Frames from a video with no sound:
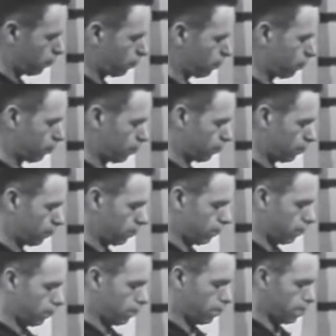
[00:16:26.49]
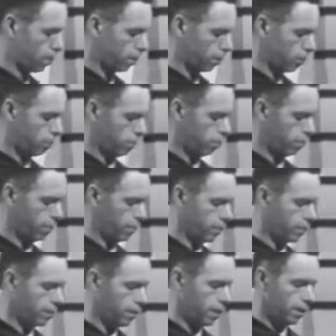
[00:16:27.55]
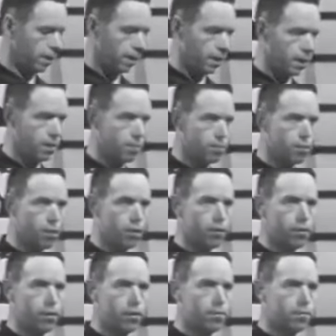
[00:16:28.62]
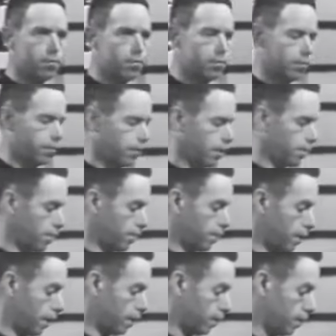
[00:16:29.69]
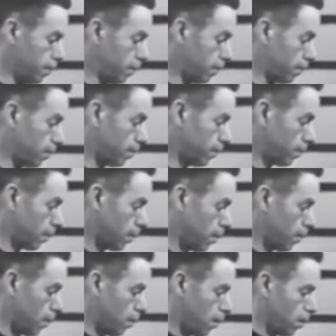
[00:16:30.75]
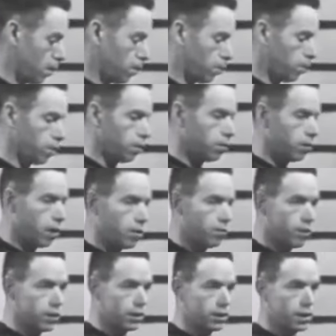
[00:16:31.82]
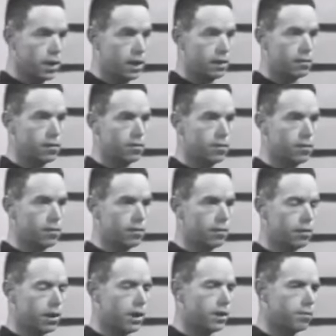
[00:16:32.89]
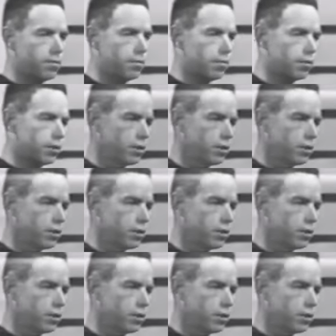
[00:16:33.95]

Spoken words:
Those among you who've ever done any embroidery, some of the ladies, will no doubt recognize that this is a kind of